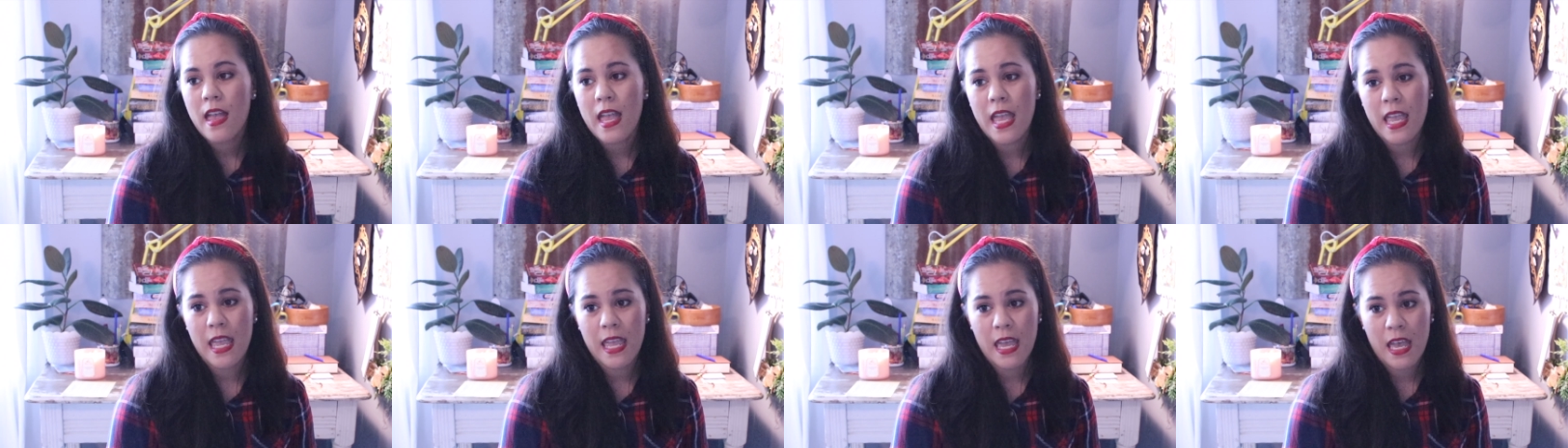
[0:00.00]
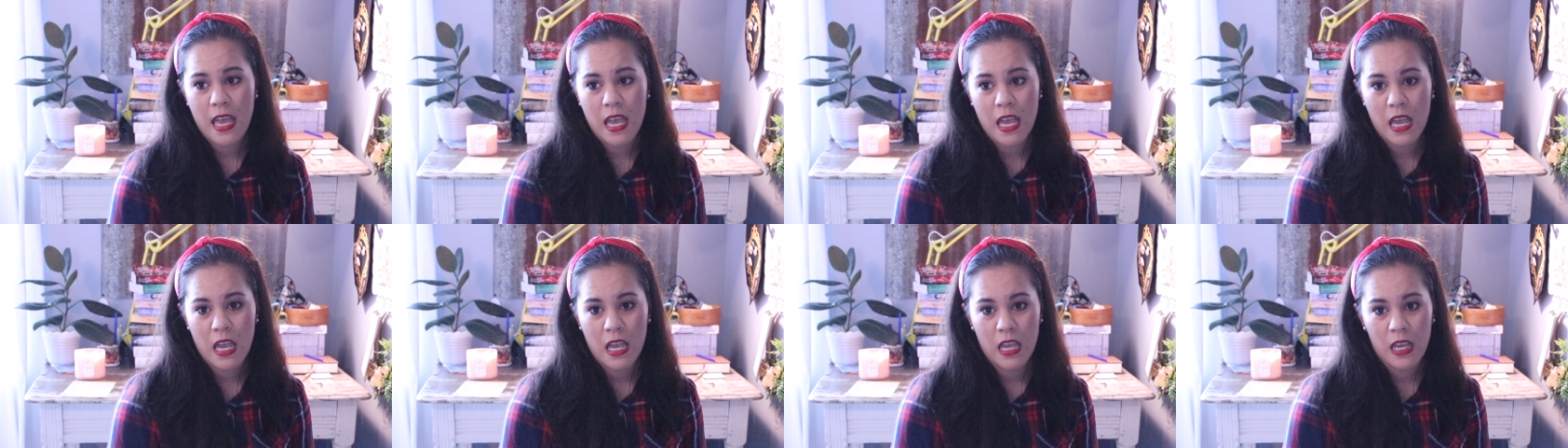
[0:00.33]

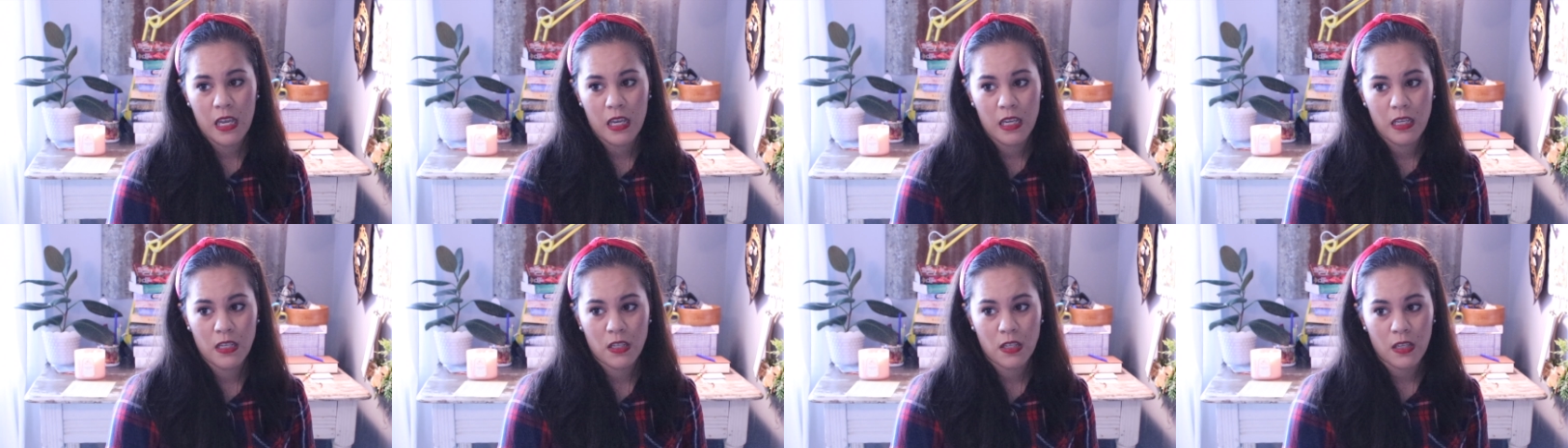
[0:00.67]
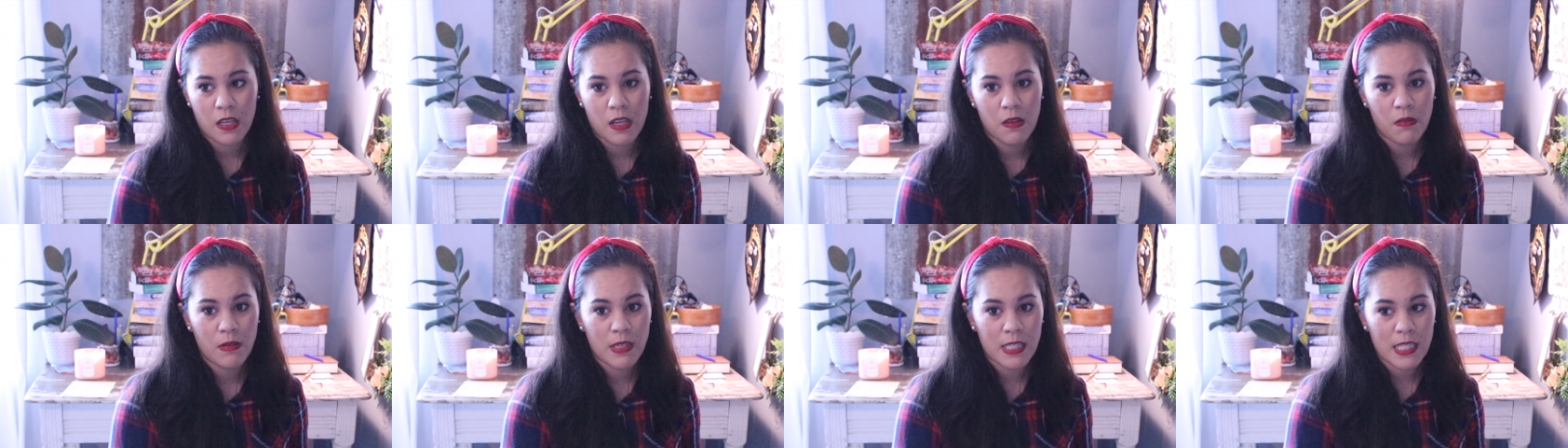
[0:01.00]
and
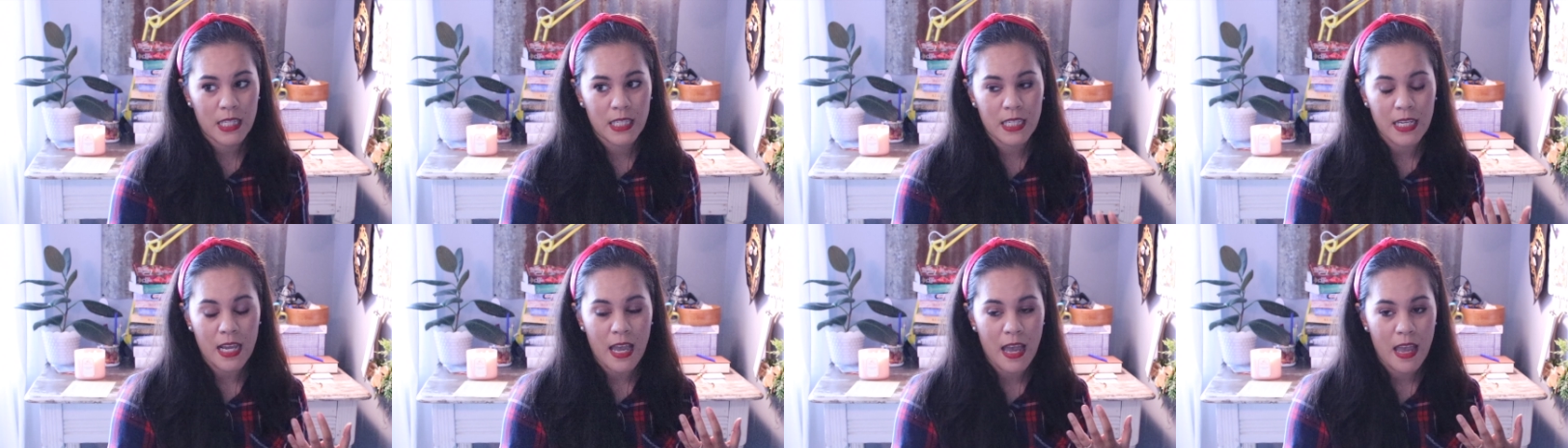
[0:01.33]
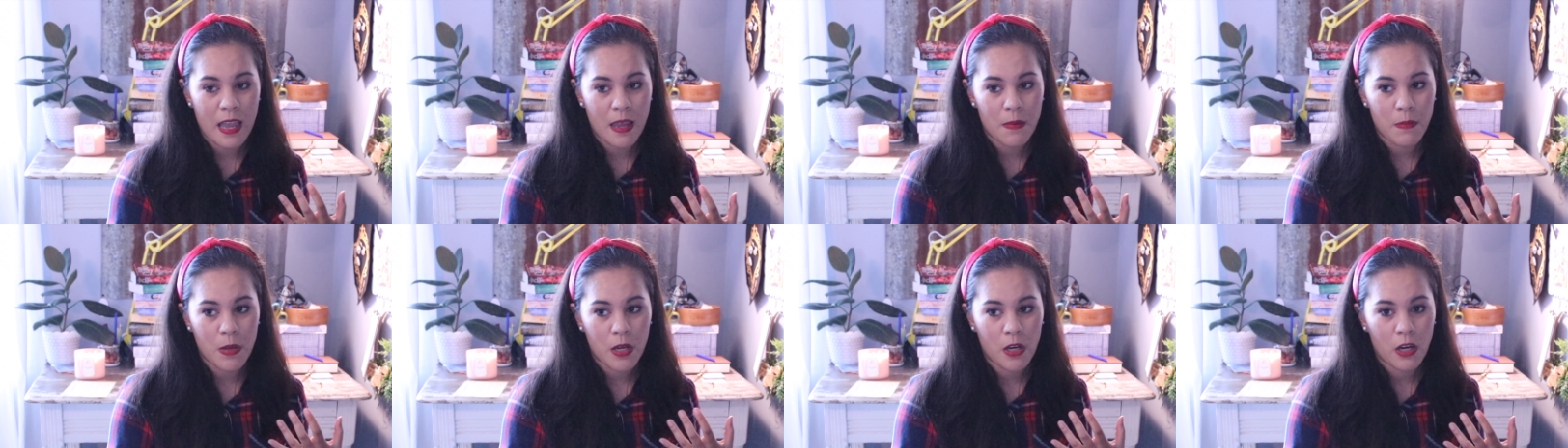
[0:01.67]
it was the
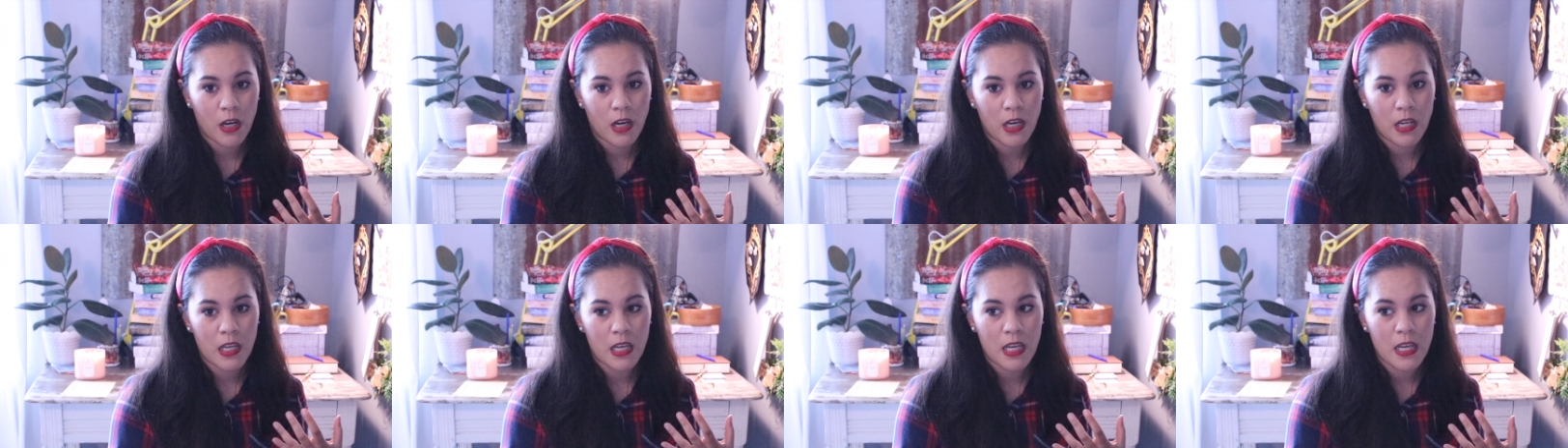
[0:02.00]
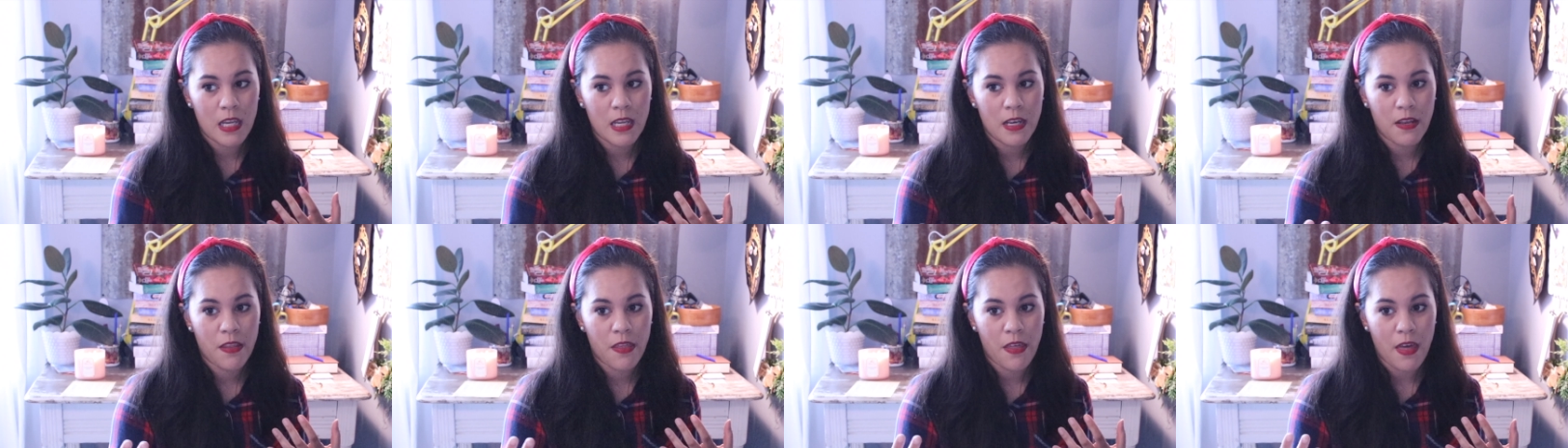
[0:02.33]
time
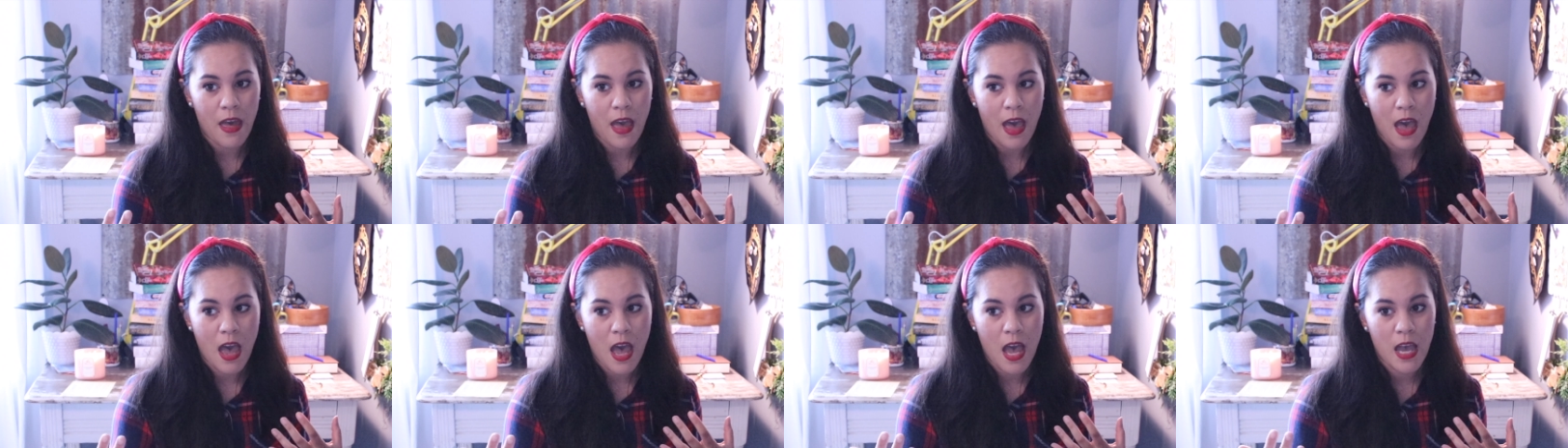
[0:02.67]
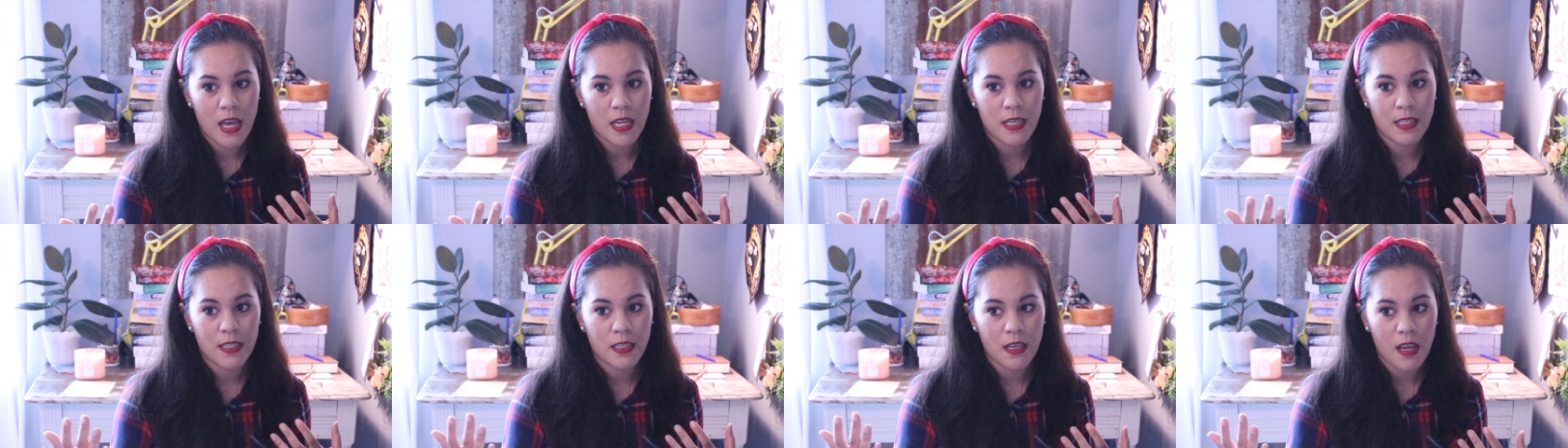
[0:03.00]
period
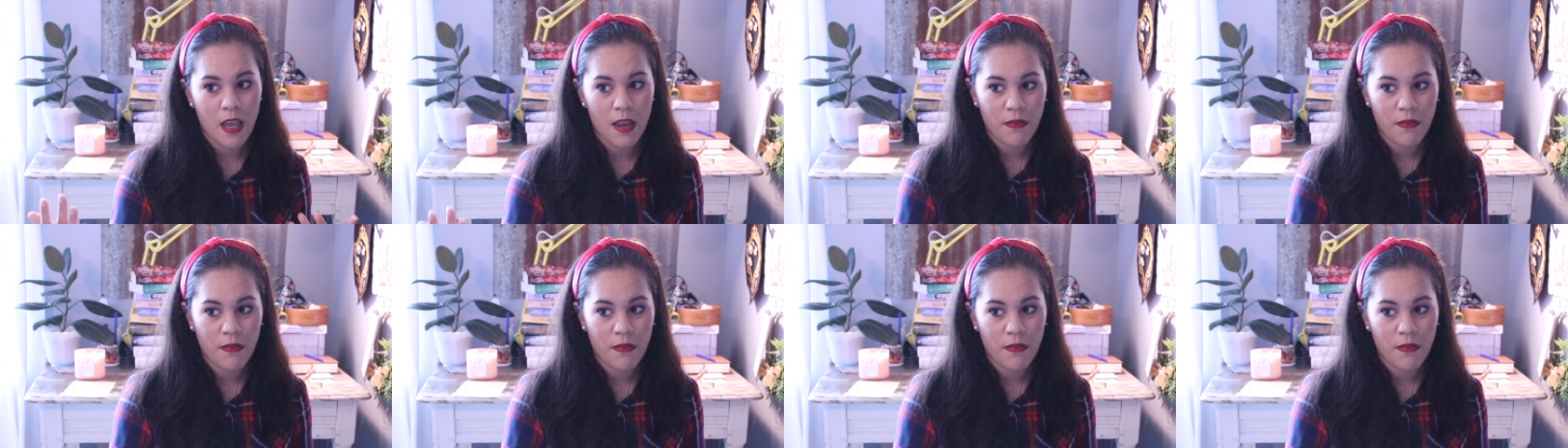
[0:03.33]
that